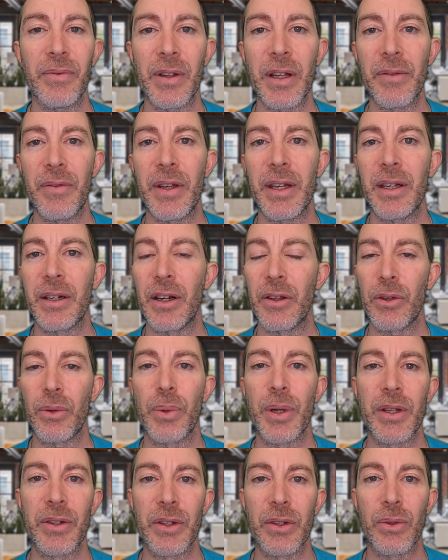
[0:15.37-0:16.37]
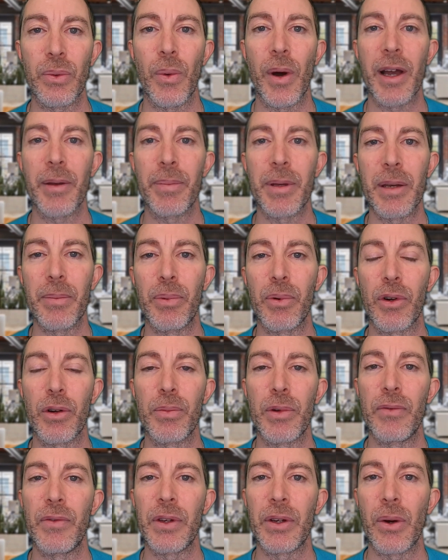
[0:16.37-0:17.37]
of living, and other reasons why people are
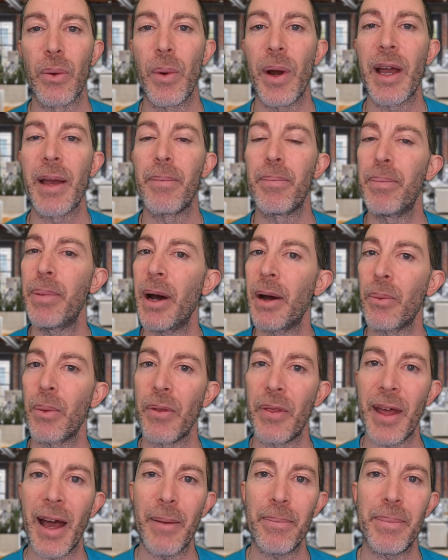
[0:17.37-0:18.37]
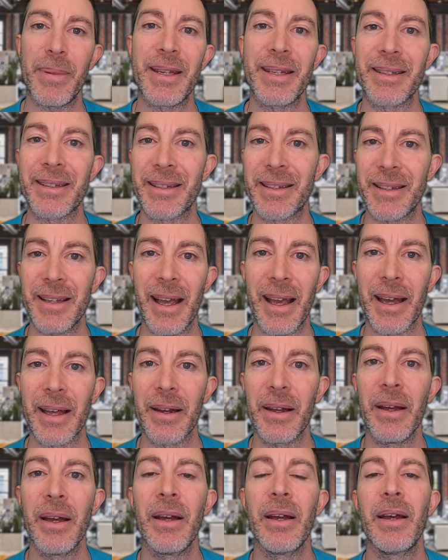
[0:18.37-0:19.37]
moving away. But with that being
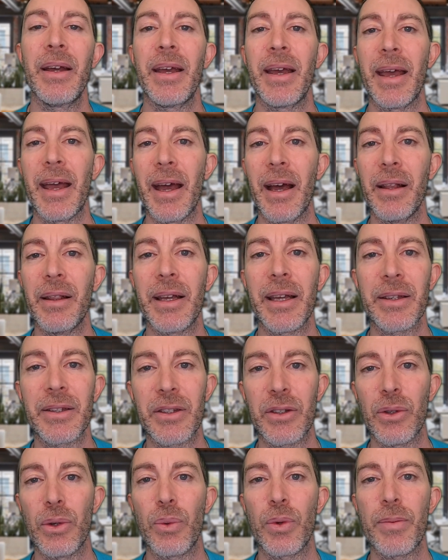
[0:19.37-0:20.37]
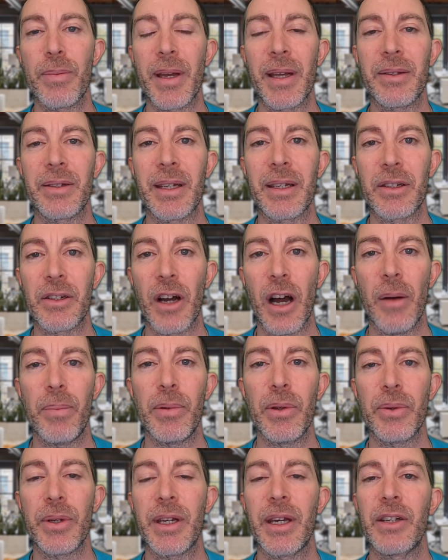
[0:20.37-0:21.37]
said, LA still remains a top
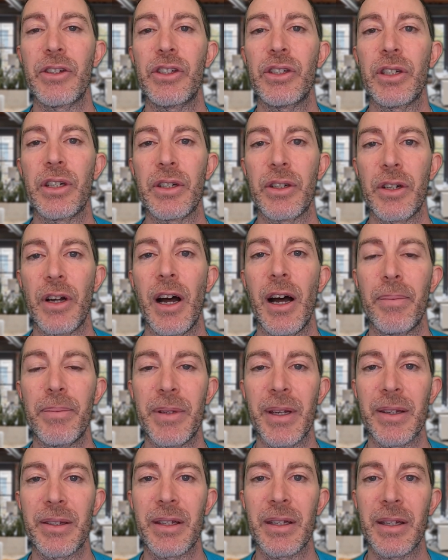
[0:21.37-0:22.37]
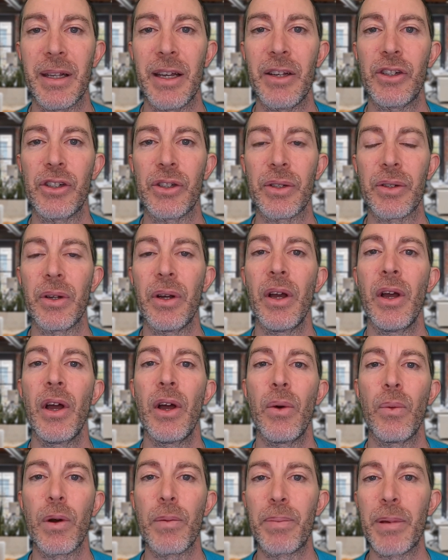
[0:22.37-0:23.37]
location and top destination
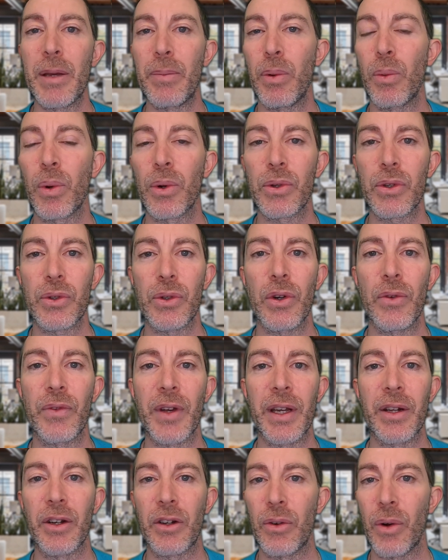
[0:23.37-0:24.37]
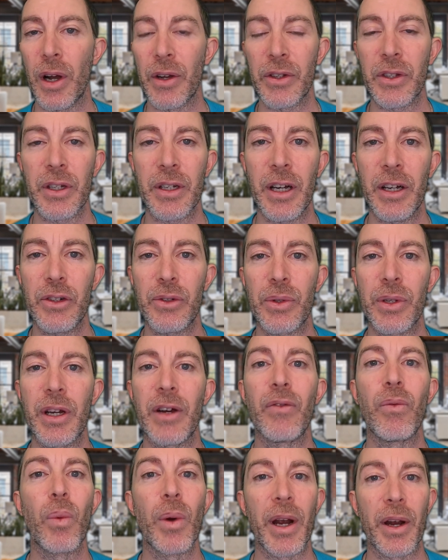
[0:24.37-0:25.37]
when people were surveyed across the country
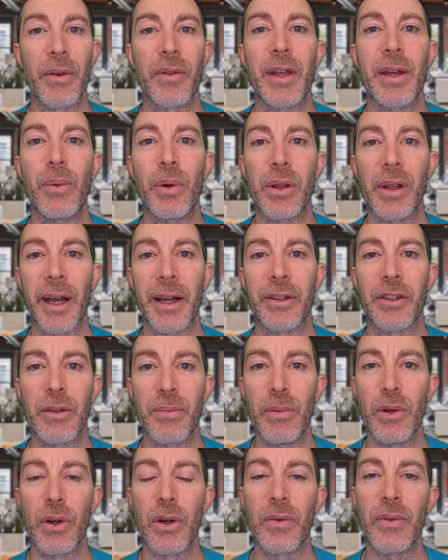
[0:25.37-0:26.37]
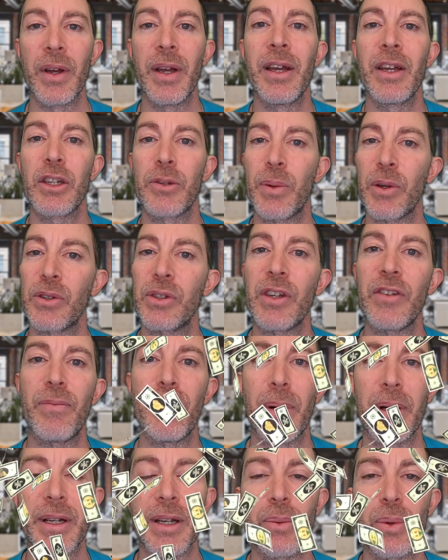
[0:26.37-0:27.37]
of where they would like to move, especially if
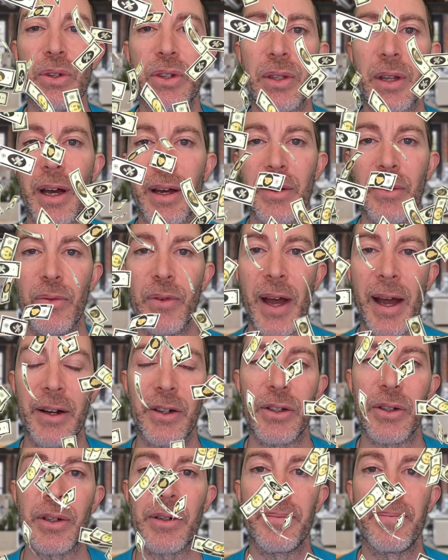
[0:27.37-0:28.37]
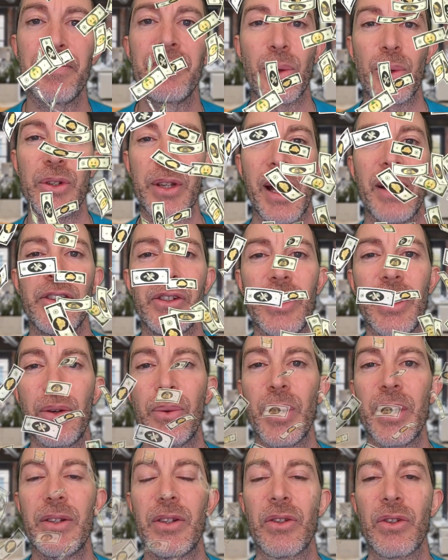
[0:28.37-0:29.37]
money was not a factor. There was actually a
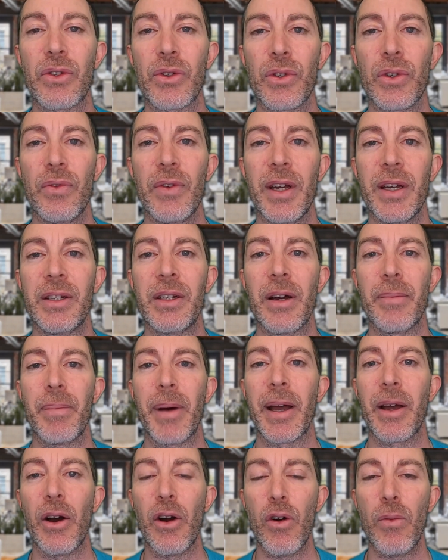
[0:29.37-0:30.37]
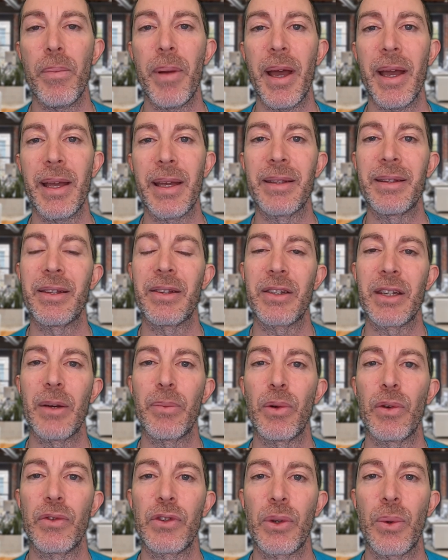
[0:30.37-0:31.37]
recent survey done by HomeBay in
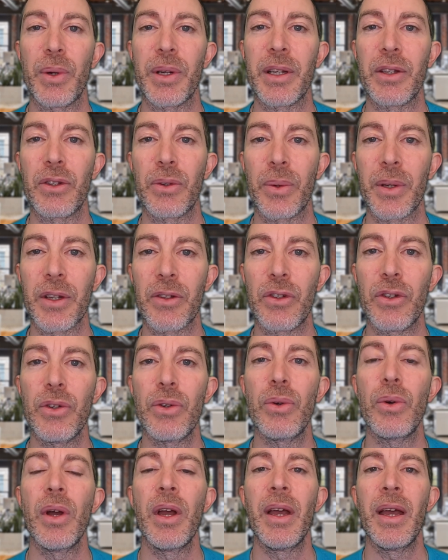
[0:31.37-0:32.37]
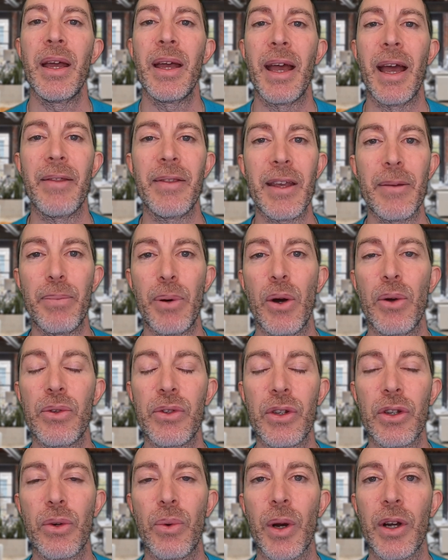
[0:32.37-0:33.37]
December of 2022, and they
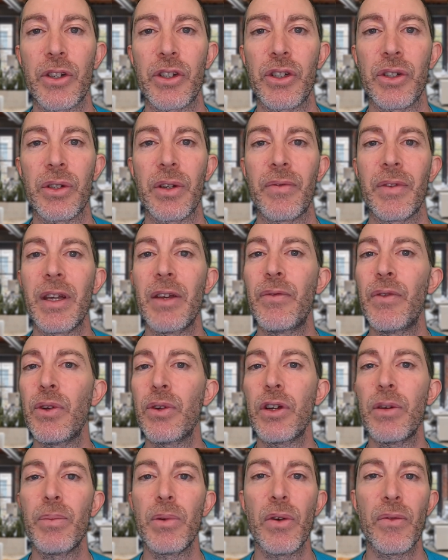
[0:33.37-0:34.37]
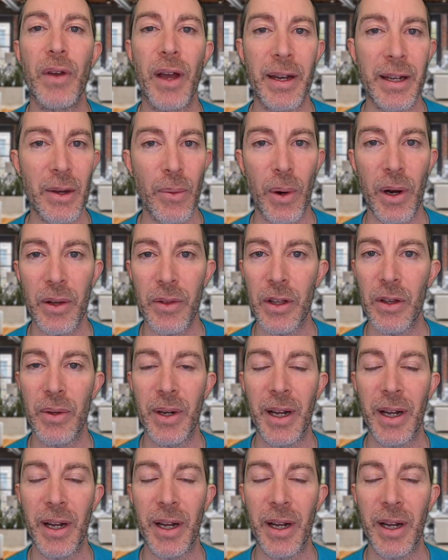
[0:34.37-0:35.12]
posed the question of if you can move anywhere in the